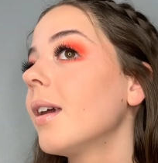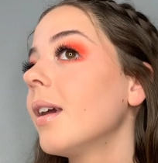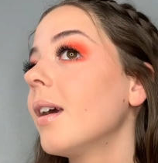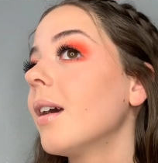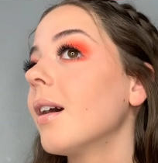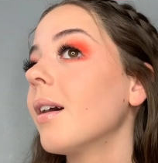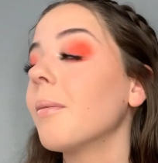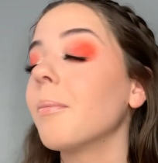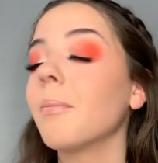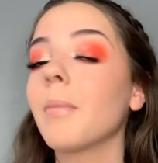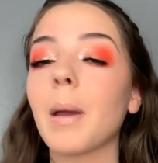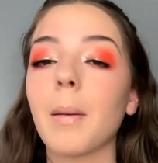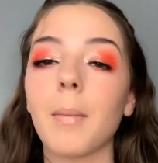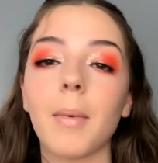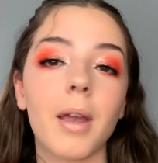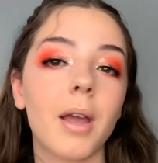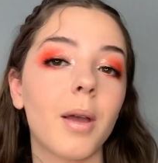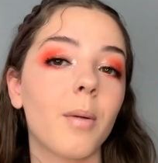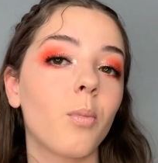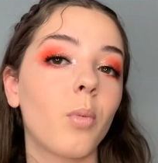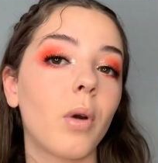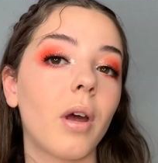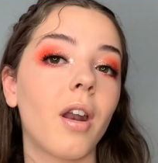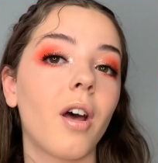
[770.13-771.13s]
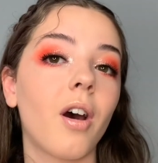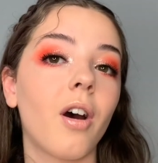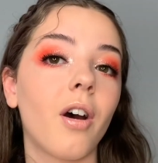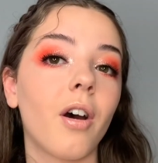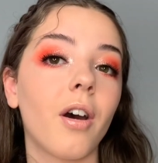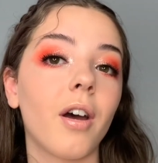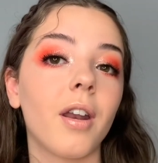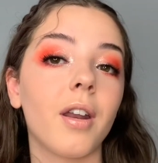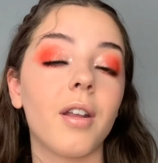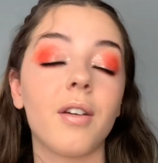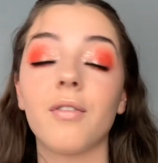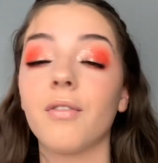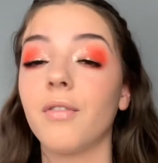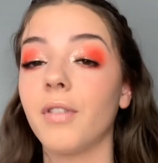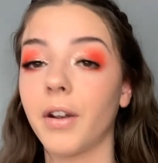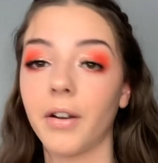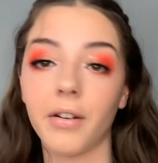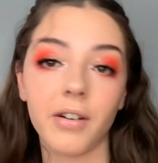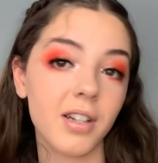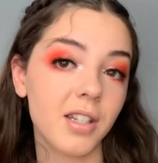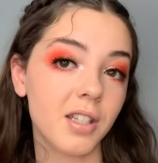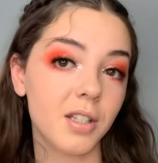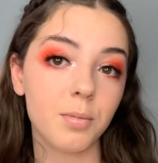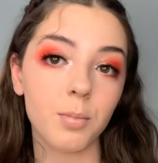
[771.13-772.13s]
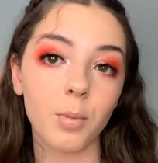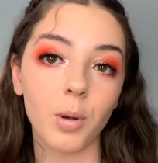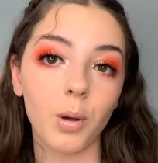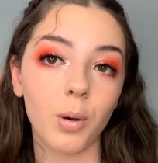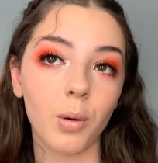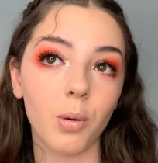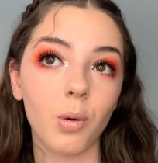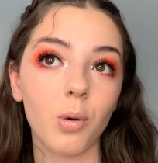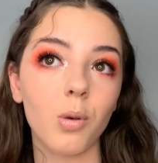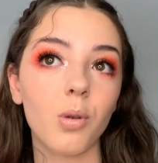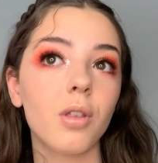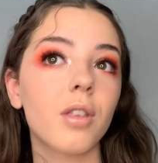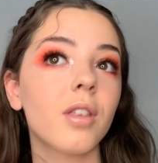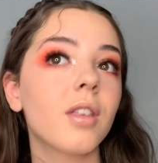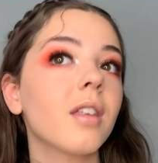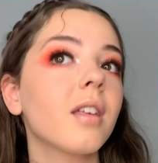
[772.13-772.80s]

My makeup went on very smooth.